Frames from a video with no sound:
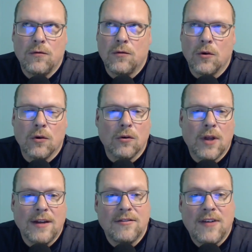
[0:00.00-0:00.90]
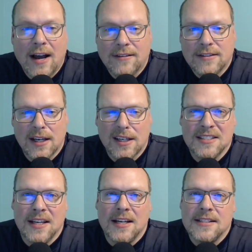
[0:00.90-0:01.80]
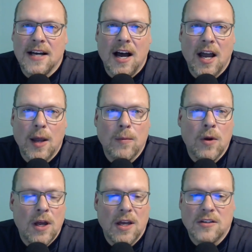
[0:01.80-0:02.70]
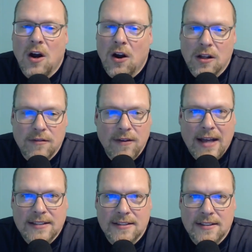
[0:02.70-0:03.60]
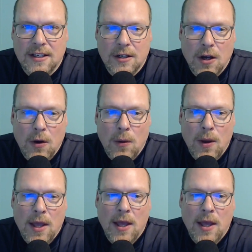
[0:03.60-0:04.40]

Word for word: for like five seconds at a time, as hard and fast could go.